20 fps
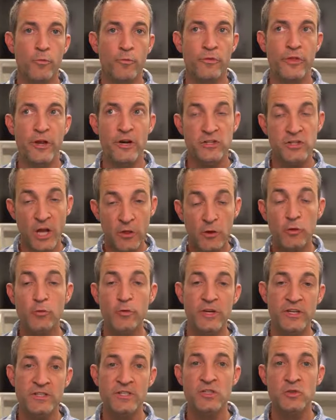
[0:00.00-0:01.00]
There's other
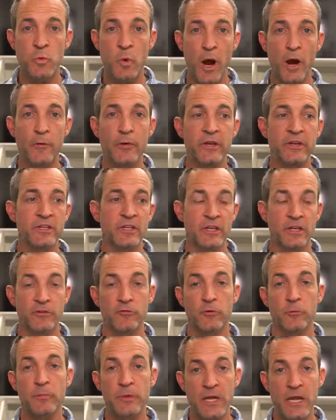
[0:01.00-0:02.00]
reasons why we
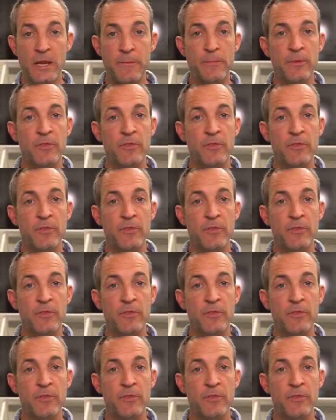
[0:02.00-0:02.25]
deliver PEEP,